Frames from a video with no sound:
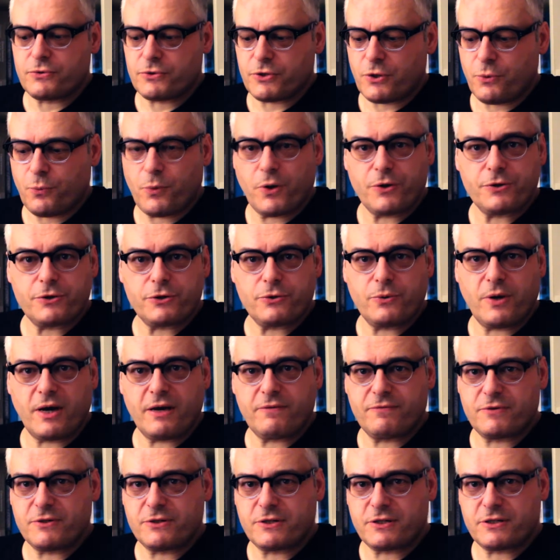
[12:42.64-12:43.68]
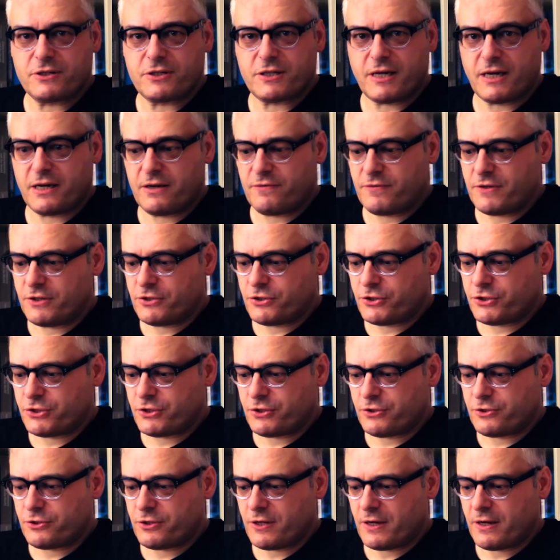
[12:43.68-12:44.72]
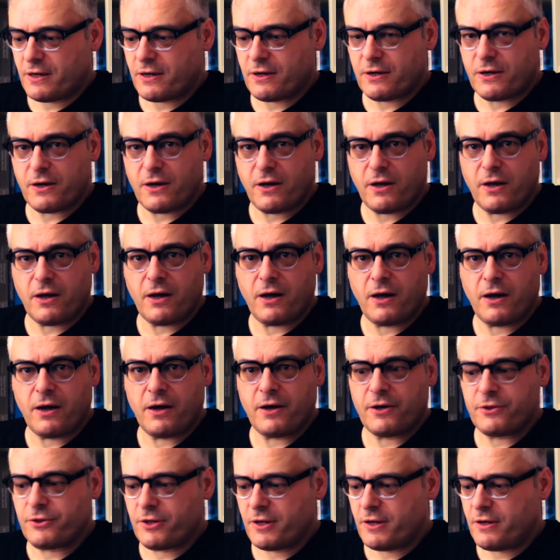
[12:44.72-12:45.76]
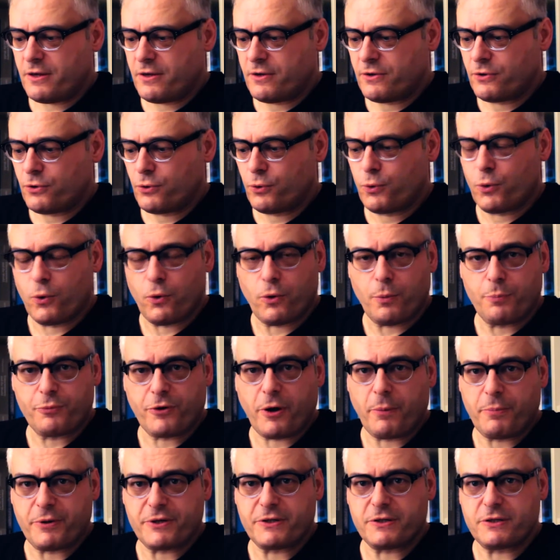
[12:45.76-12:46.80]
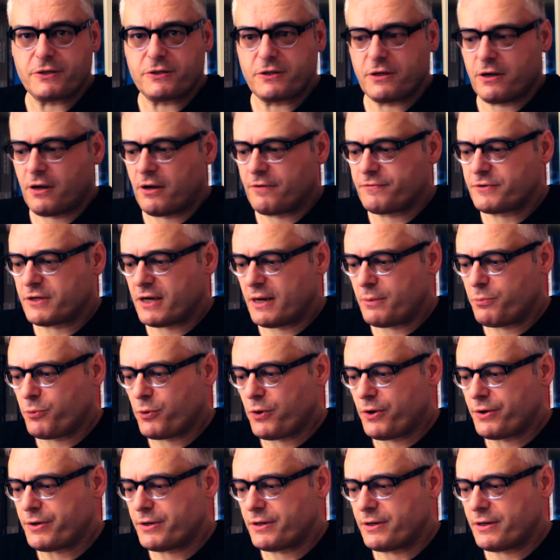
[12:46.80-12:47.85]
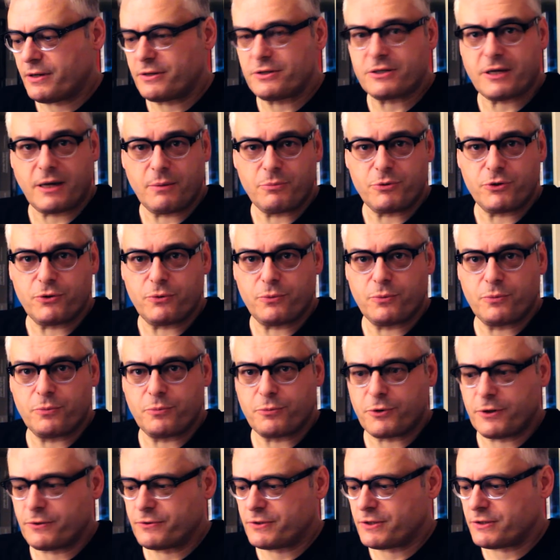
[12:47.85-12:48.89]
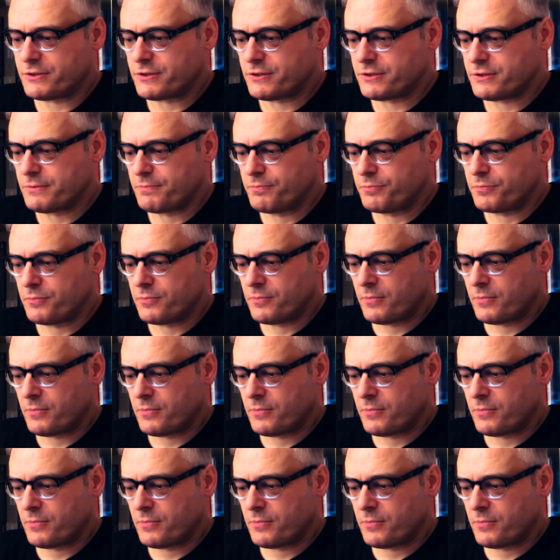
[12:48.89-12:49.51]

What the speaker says: So what do Evans and Stanovich think are the core properties of type 1 and type 2 processors?